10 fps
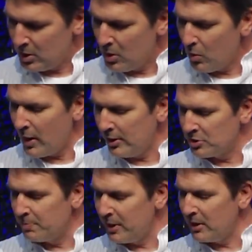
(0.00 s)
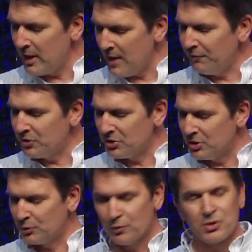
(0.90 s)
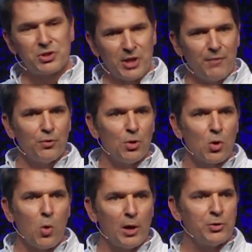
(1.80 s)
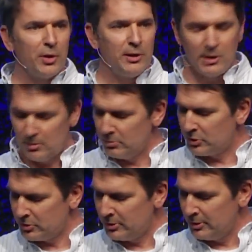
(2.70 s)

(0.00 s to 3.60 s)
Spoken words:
While it has been an emphasis for several quadrenniums